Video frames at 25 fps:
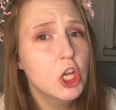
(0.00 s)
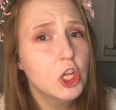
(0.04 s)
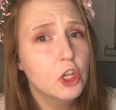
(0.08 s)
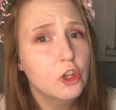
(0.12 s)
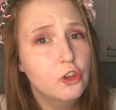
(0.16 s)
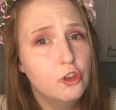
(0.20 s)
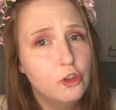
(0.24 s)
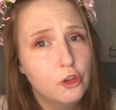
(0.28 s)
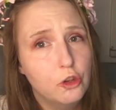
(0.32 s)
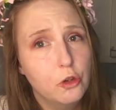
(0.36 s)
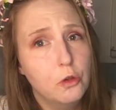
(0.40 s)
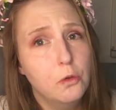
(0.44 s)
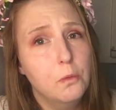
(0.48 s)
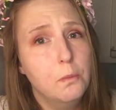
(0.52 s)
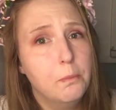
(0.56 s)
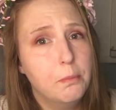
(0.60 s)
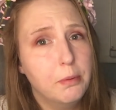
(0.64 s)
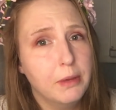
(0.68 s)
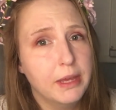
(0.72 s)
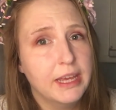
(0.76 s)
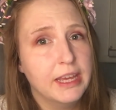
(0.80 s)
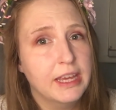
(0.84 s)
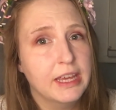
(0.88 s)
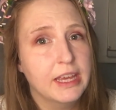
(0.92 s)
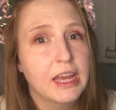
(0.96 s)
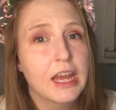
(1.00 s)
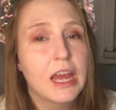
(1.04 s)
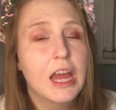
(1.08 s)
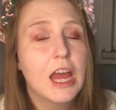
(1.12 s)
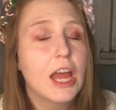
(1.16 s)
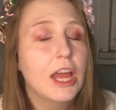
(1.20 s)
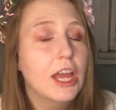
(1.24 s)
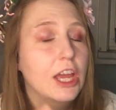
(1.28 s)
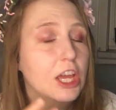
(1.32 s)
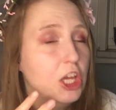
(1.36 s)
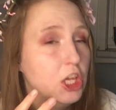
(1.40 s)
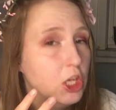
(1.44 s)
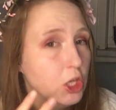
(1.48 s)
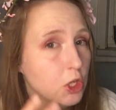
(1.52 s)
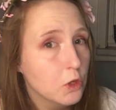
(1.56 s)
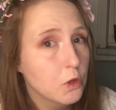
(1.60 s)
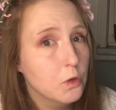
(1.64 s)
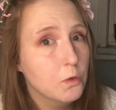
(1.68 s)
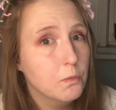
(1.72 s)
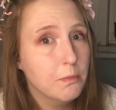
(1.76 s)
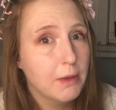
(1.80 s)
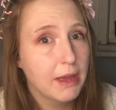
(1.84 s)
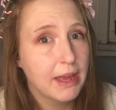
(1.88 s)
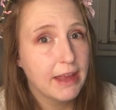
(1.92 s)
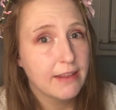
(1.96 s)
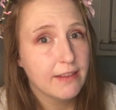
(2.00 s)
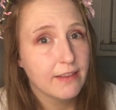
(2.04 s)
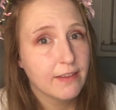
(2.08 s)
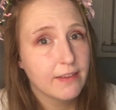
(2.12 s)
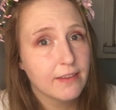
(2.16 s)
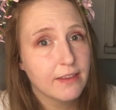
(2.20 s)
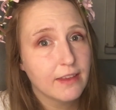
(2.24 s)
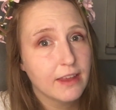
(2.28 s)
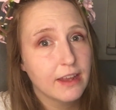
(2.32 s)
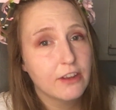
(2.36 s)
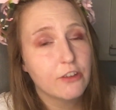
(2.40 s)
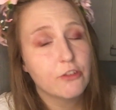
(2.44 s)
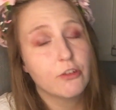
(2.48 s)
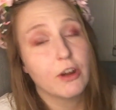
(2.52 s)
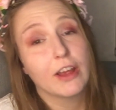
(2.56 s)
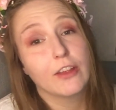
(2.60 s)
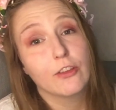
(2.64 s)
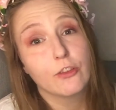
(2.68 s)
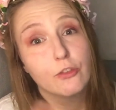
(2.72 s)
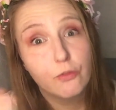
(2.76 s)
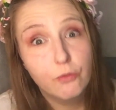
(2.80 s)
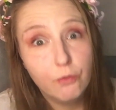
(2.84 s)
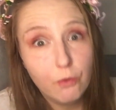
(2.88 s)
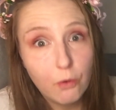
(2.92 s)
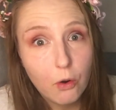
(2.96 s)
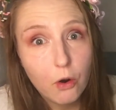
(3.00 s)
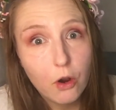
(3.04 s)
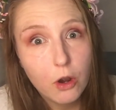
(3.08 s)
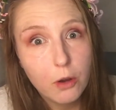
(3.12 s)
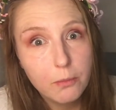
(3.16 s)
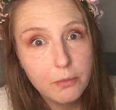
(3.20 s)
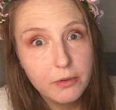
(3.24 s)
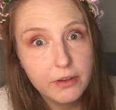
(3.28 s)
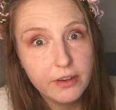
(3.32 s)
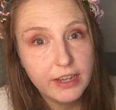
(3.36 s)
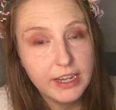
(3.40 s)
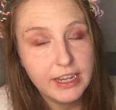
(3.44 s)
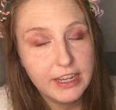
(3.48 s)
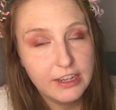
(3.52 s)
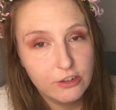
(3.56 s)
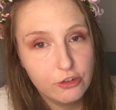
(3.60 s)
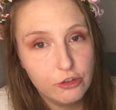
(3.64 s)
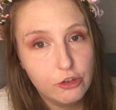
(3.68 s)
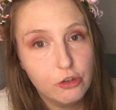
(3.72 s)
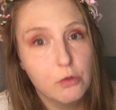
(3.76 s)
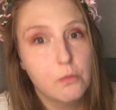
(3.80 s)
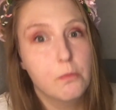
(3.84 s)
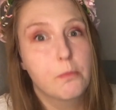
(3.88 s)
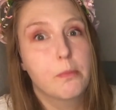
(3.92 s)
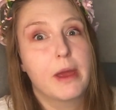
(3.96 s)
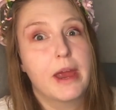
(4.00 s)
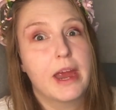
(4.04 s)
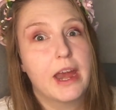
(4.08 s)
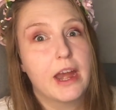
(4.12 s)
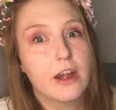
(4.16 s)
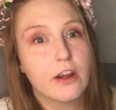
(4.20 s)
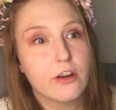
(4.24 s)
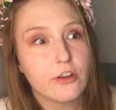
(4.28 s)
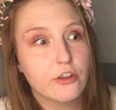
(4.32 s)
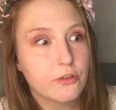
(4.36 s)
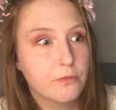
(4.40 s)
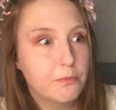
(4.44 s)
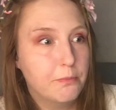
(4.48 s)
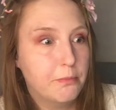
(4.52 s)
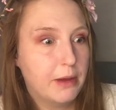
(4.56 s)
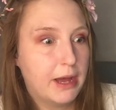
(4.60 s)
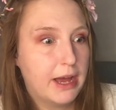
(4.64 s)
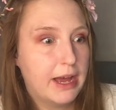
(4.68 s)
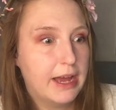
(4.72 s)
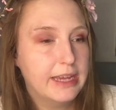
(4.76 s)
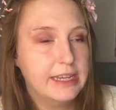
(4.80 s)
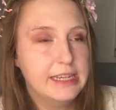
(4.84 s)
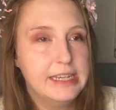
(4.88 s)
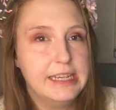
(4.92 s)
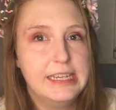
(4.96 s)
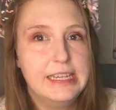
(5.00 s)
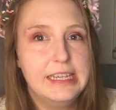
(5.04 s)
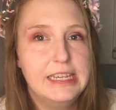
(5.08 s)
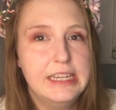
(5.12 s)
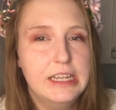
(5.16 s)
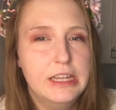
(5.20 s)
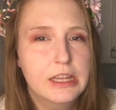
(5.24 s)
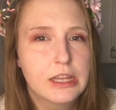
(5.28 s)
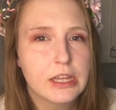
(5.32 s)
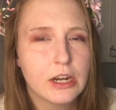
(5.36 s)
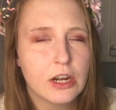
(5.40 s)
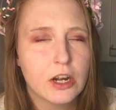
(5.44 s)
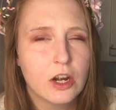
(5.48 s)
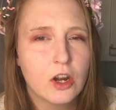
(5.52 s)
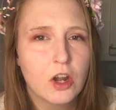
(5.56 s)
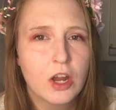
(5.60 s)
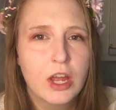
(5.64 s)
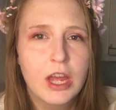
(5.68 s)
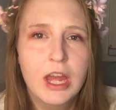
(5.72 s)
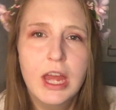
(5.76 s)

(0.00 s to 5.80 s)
to be humans transformed into bears by either